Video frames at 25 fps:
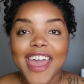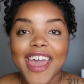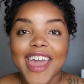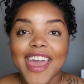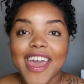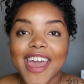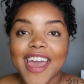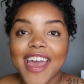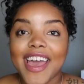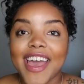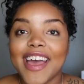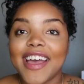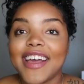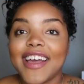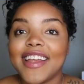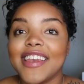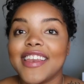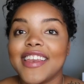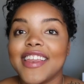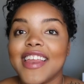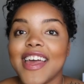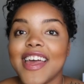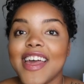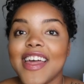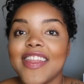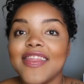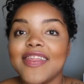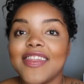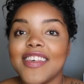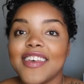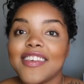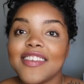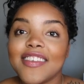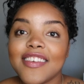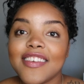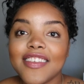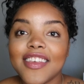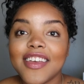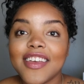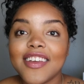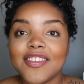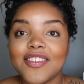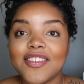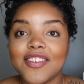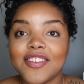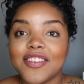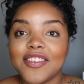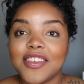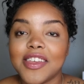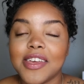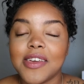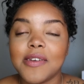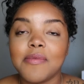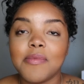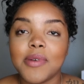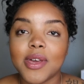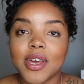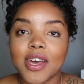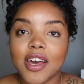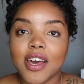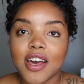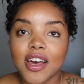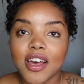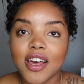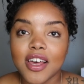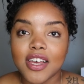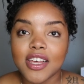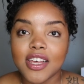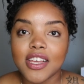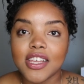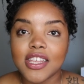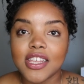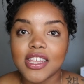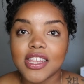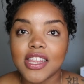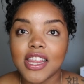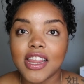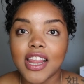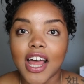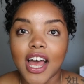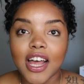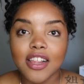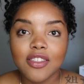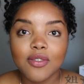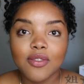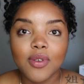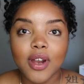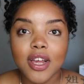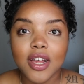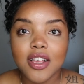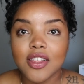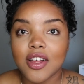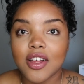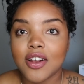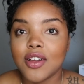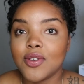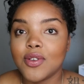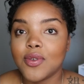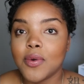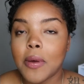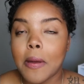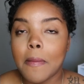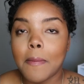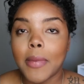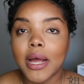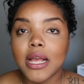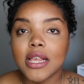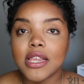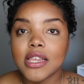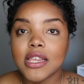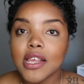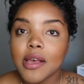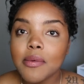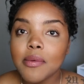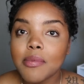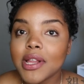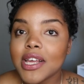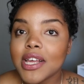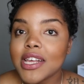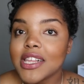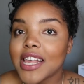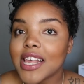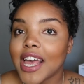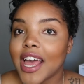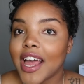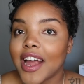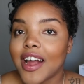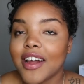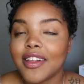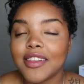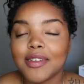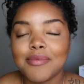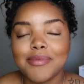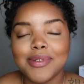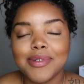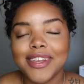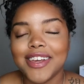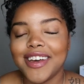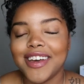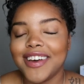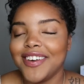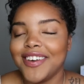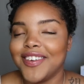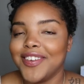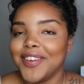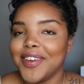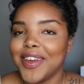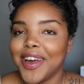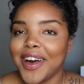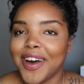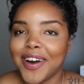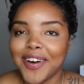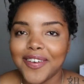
And this is interesting because that's when I started doing my siblings' hair. Let me tell you,